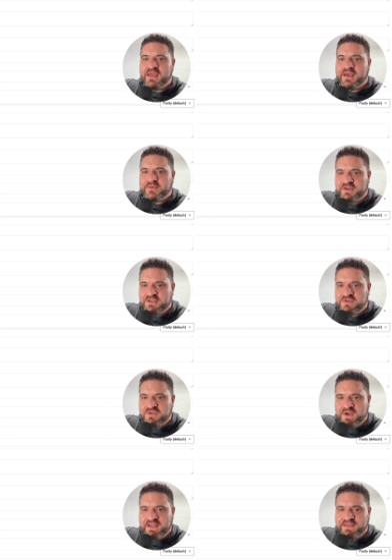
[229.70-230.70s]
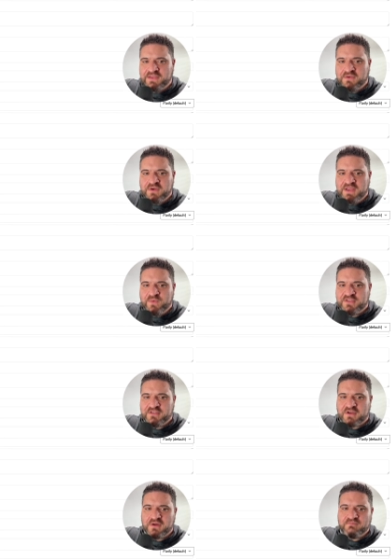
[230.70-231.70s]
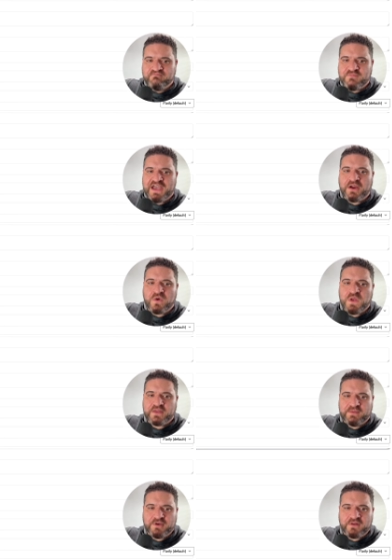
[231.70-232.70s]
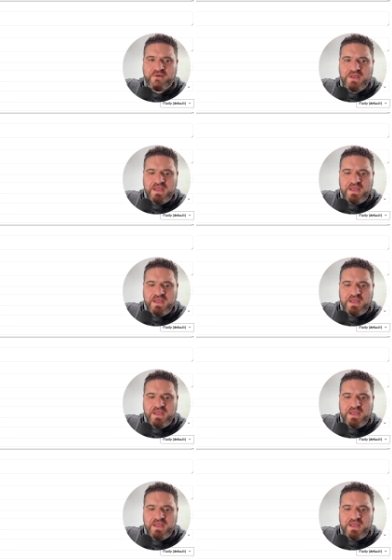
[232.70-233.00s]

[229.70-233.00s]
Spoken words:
I'm going to show you Ideogram, which is our higher quality model.